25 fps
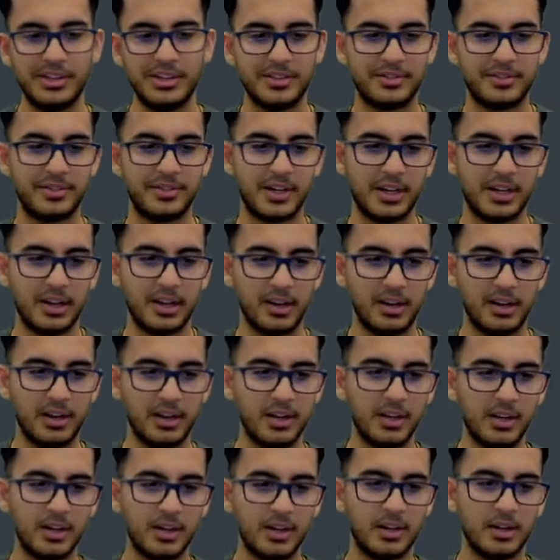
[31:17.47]
the file,
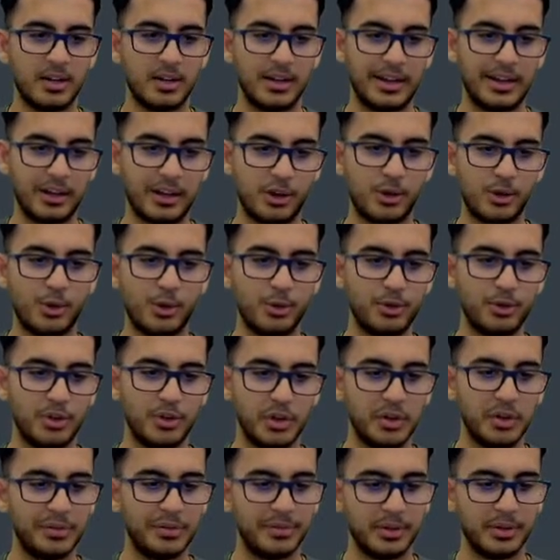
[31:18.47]
encode the
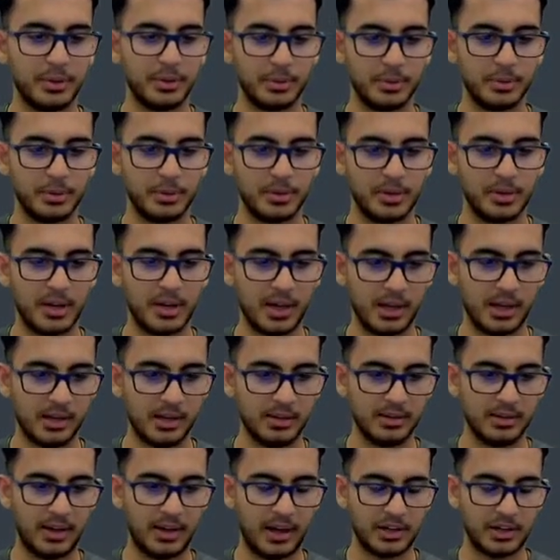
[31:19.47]
review,
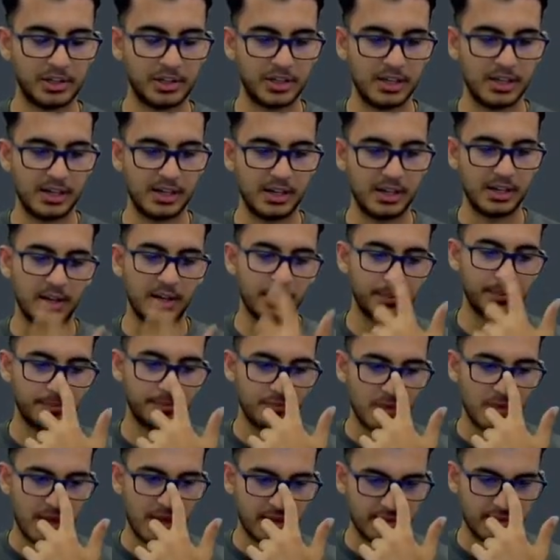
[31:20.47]
and actually
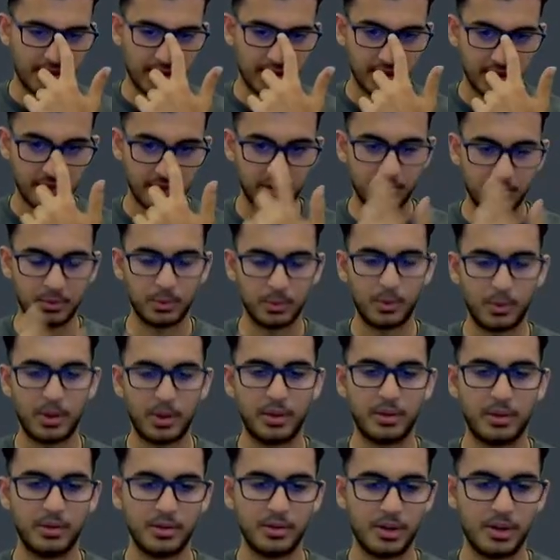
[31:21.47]
tell us whether
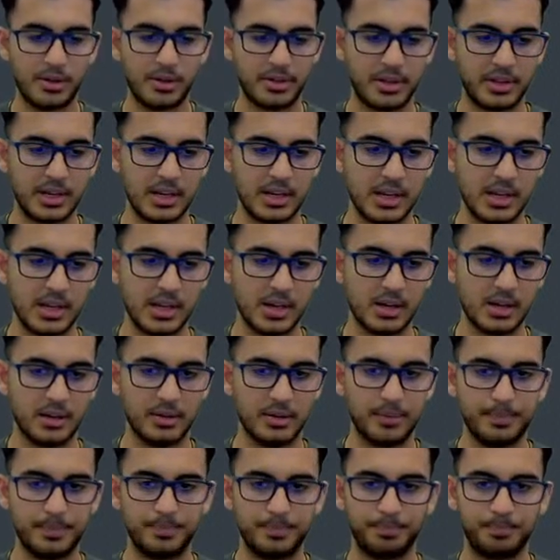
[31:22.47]
or not the
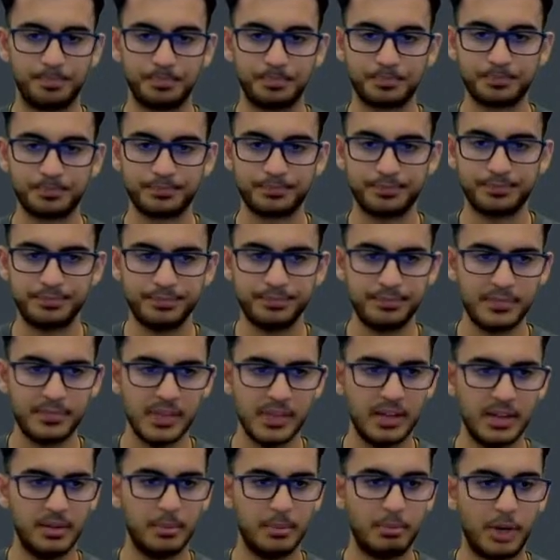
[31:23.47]

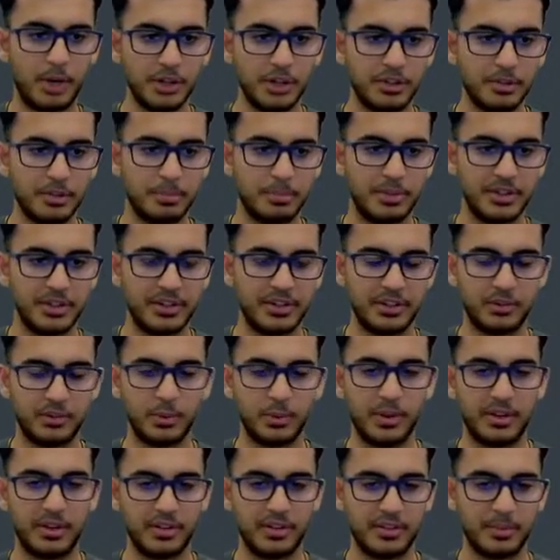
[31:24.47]
model predicts
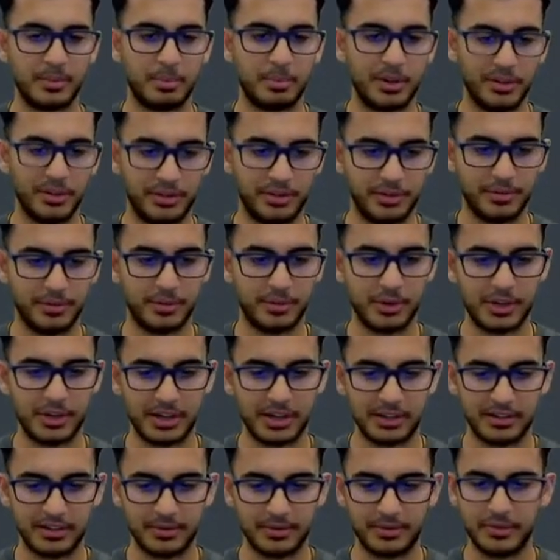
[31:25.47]
whether it's a positive or a
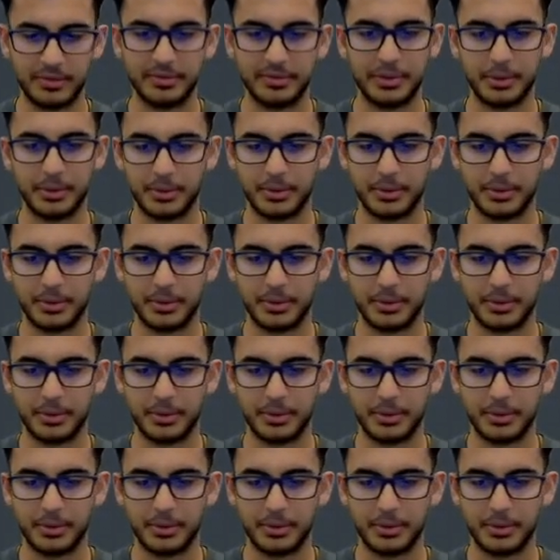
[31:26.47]
negative review.